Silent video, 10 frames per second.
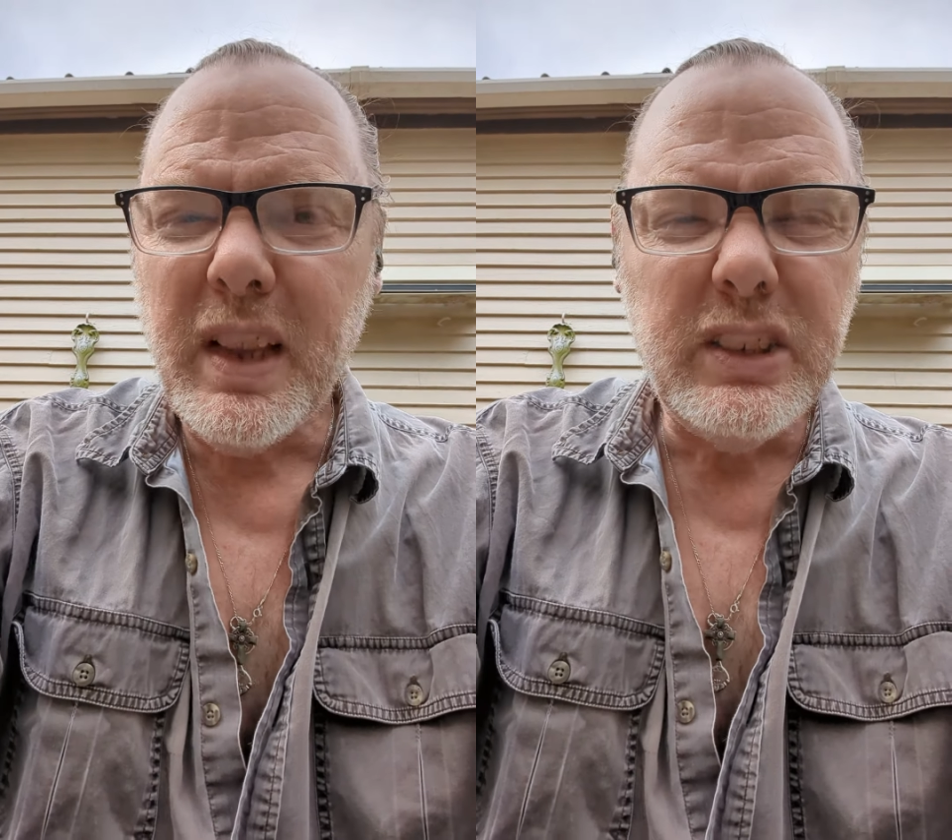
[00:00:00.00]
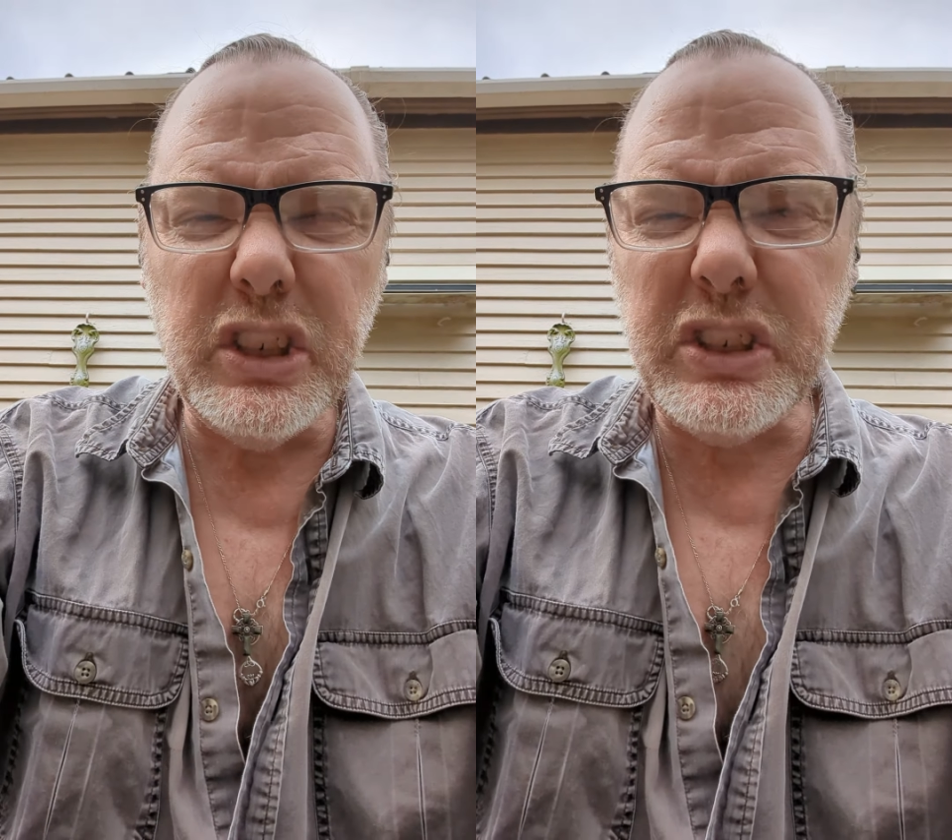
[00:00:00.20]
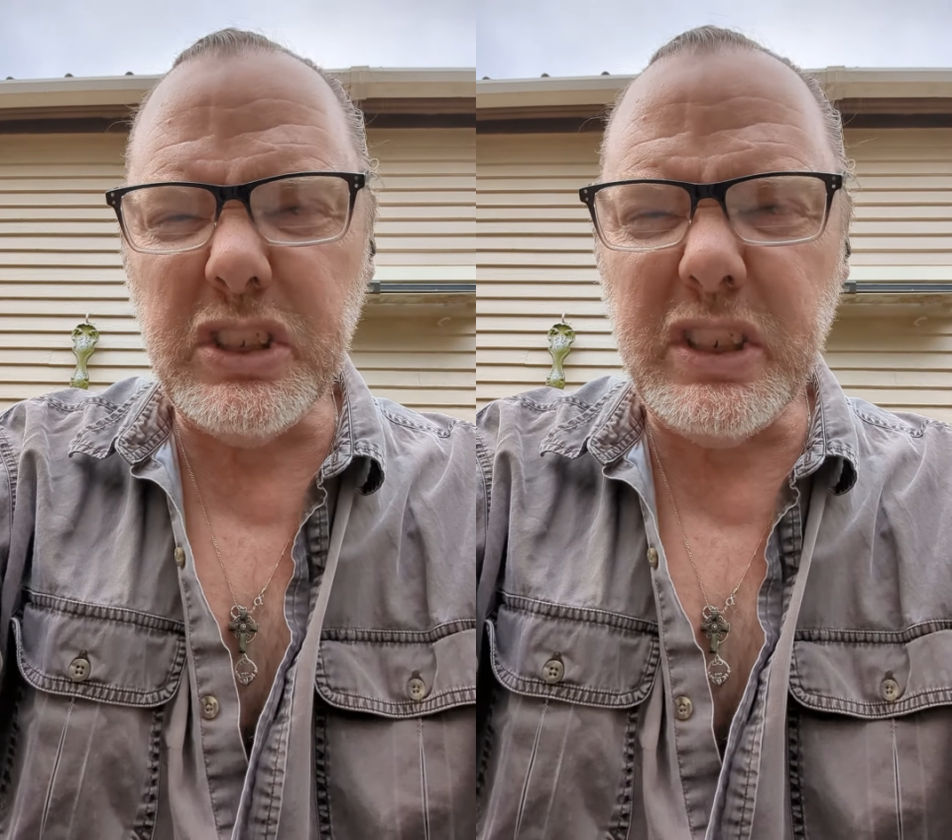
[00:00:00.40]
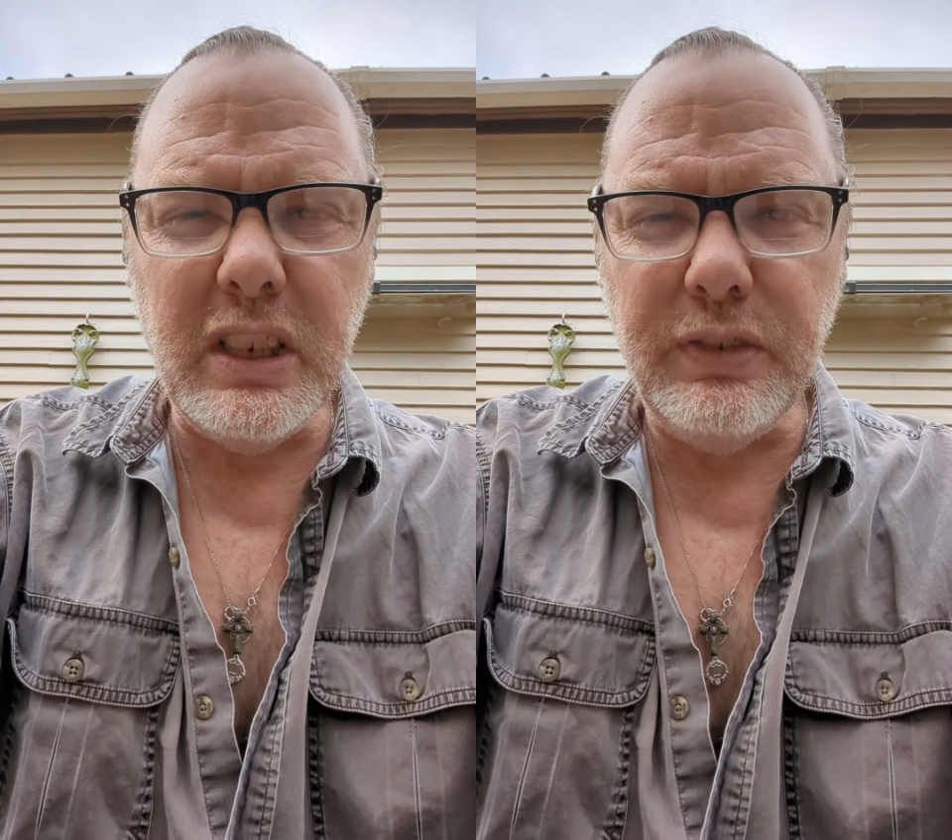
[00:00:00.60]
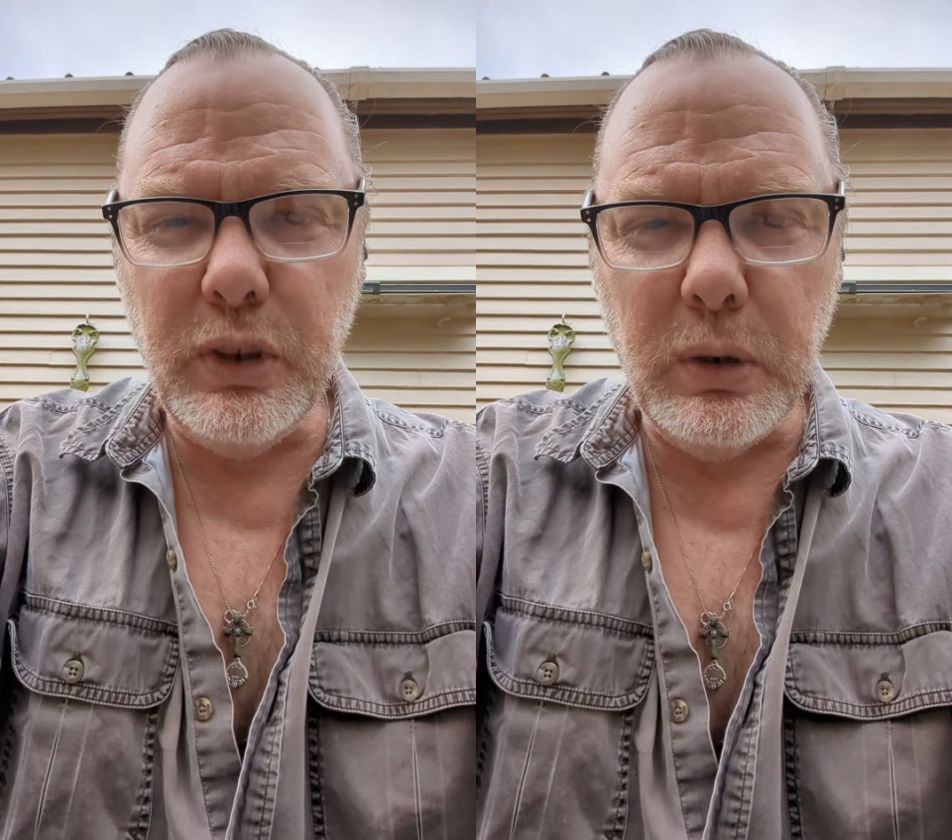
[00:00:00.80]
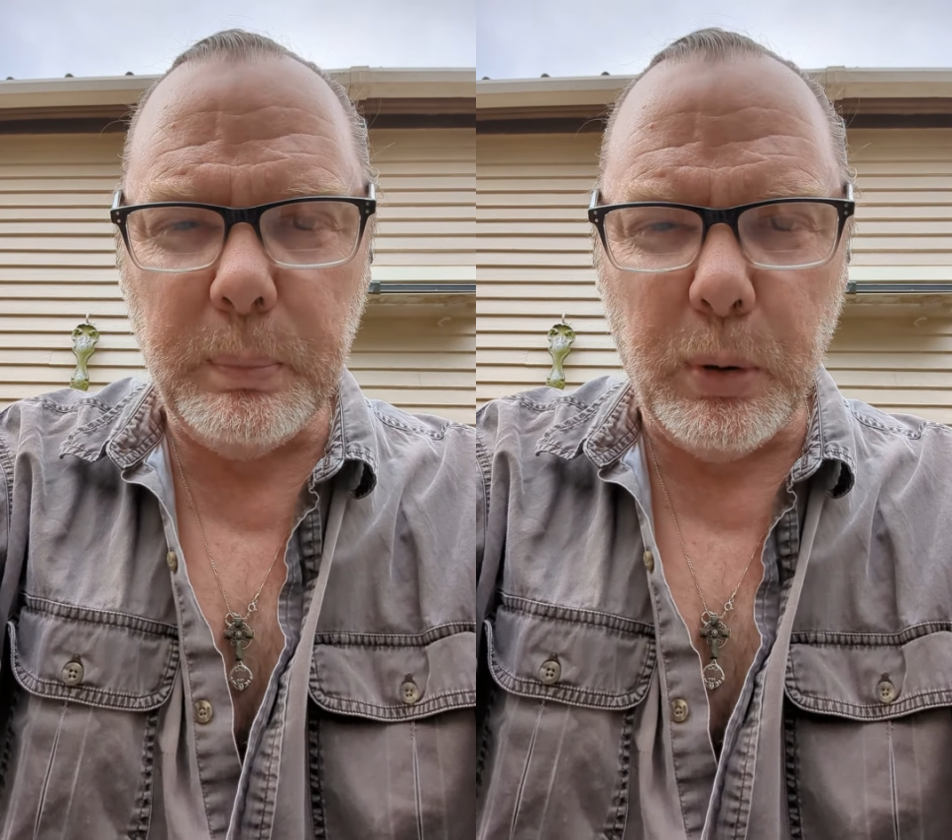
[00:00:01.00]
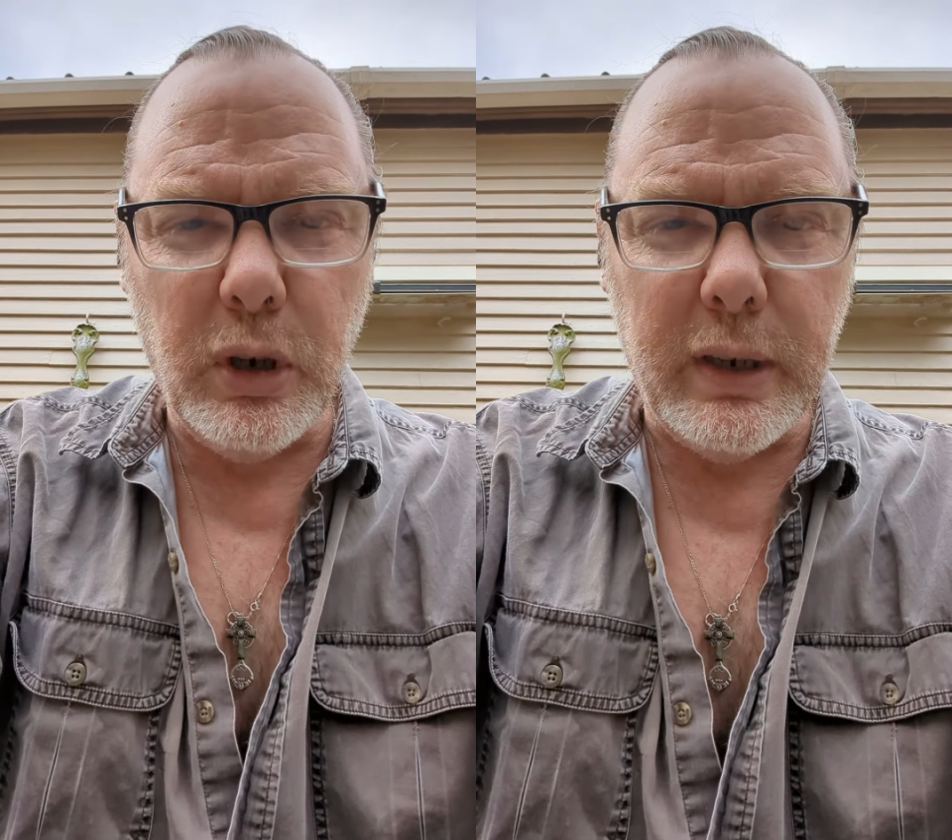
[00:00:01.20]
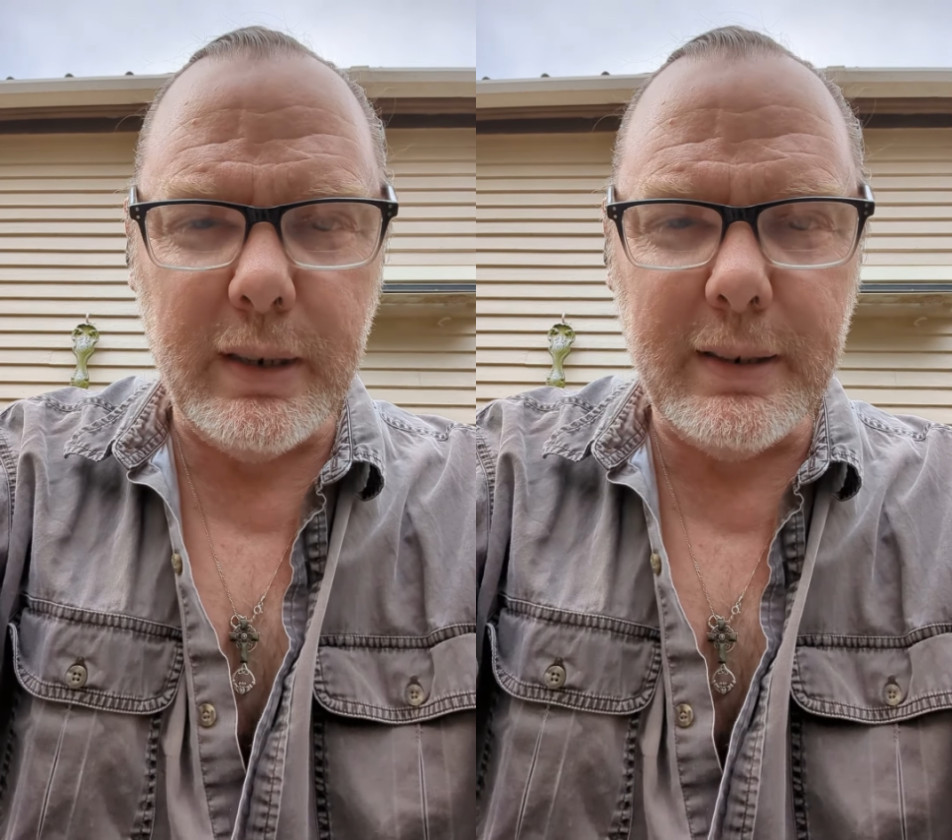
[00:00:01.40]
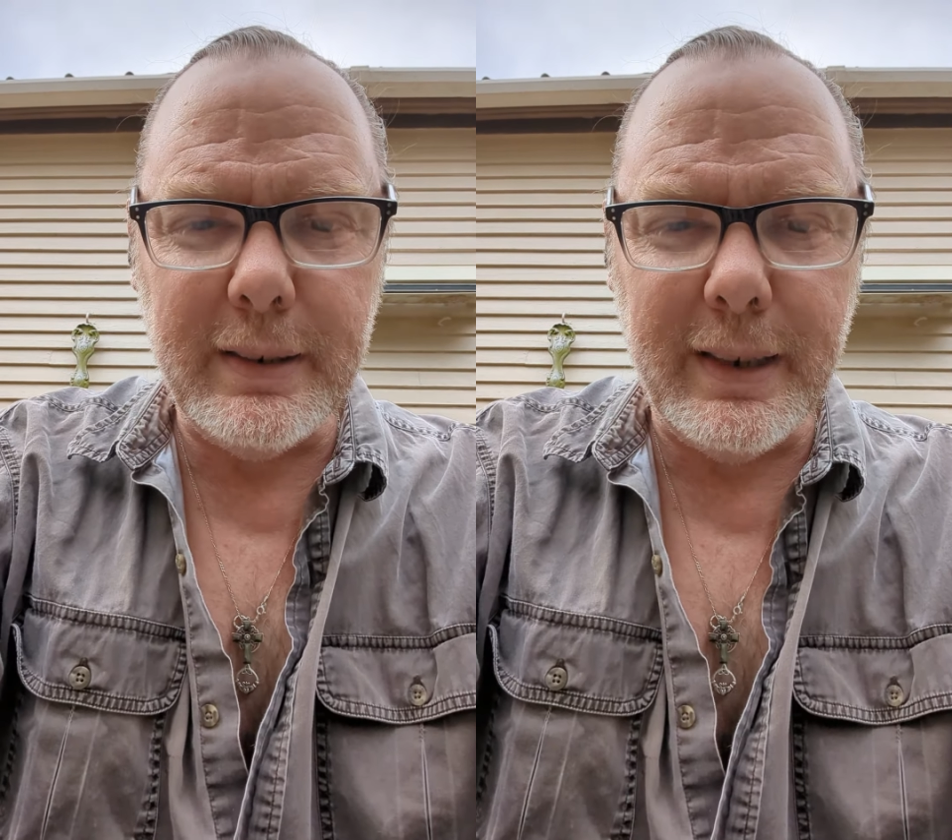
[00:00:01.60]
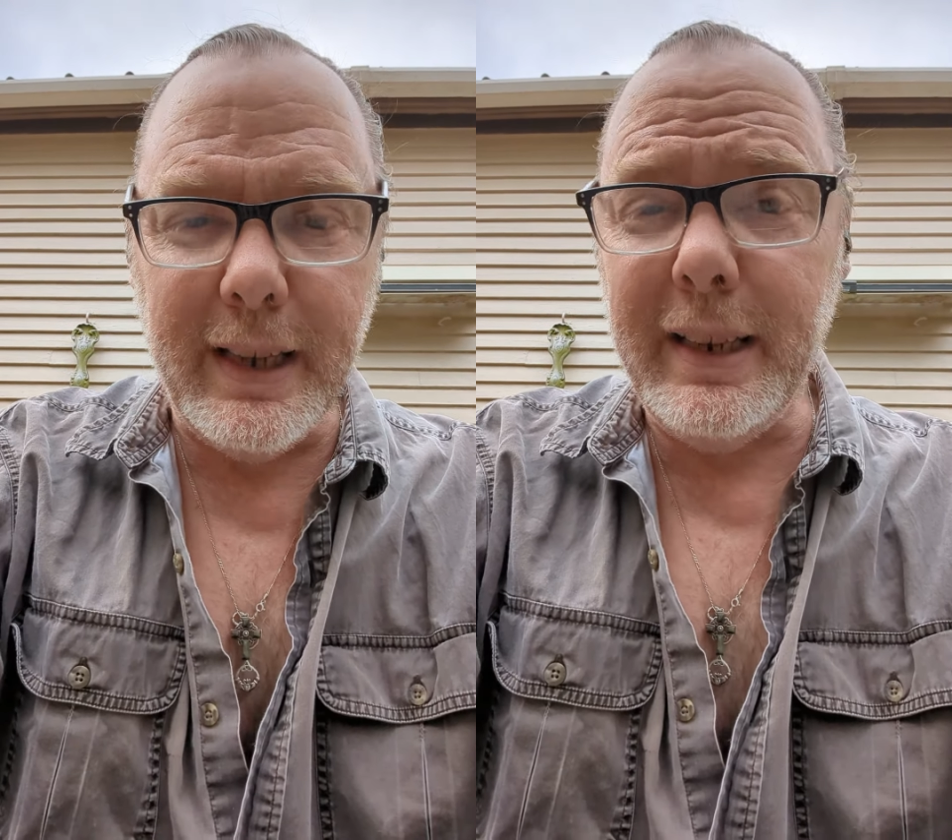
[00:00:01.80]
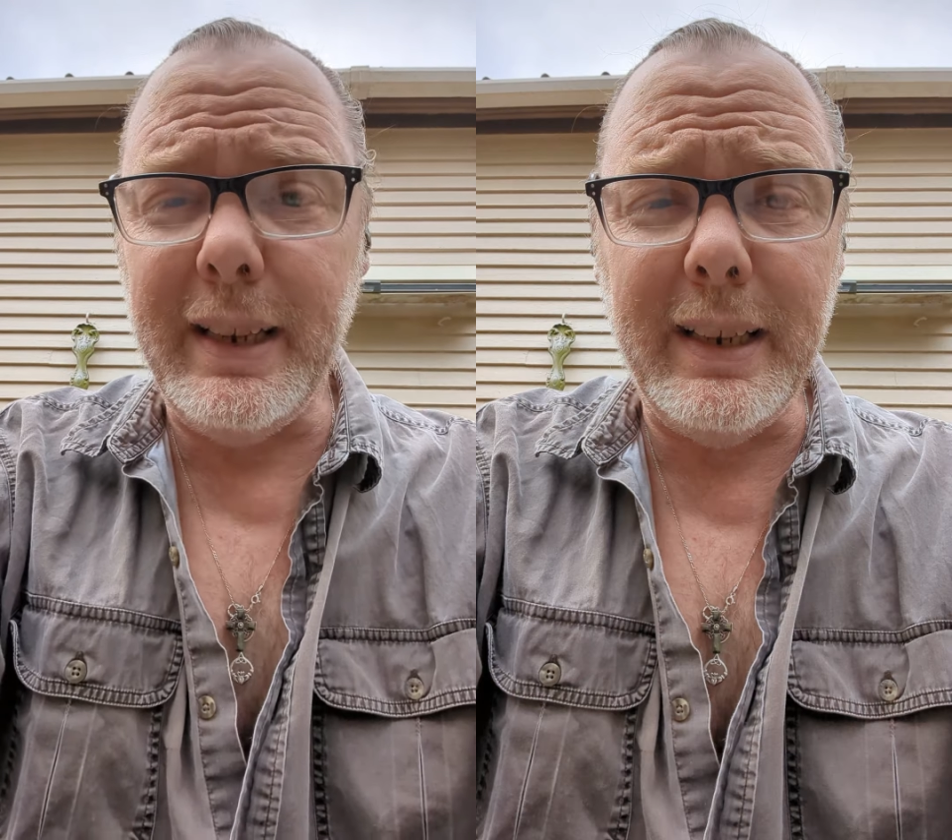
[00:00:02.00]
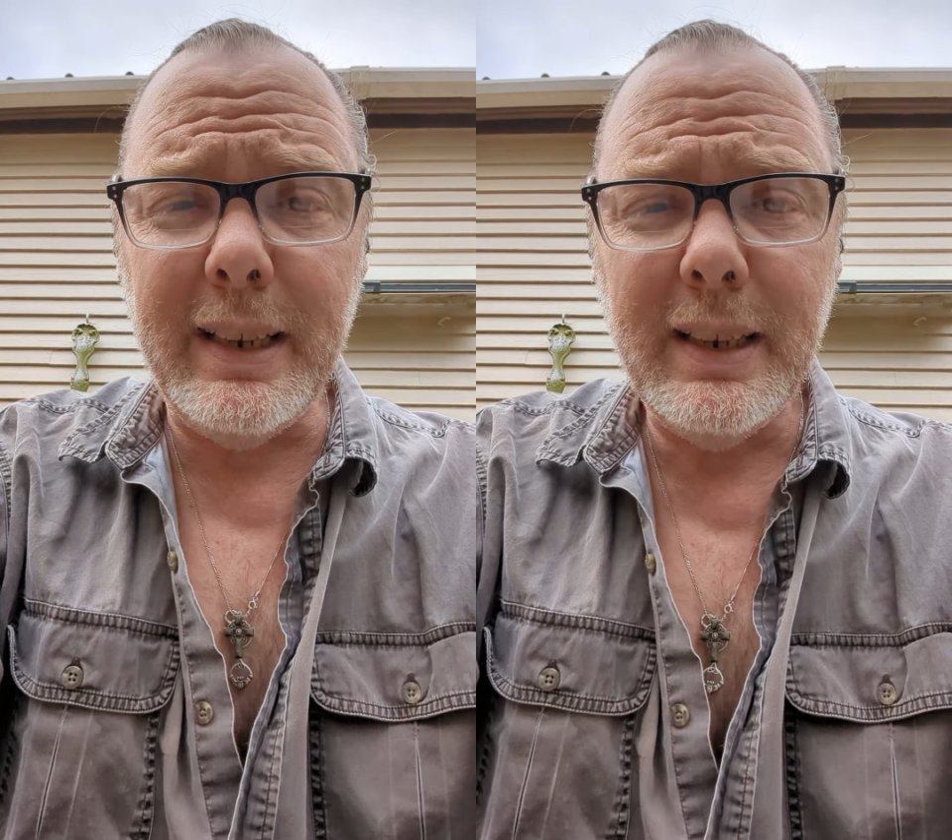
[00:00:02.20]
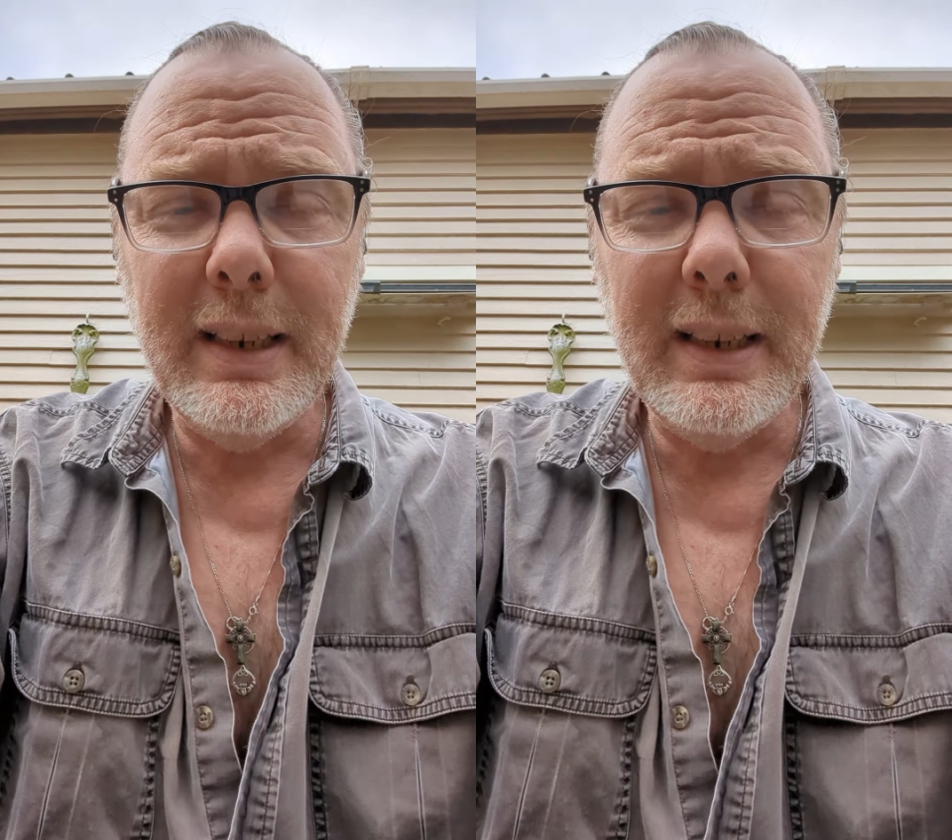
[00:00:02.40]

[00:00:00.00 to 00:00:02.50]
just to see if you'd put any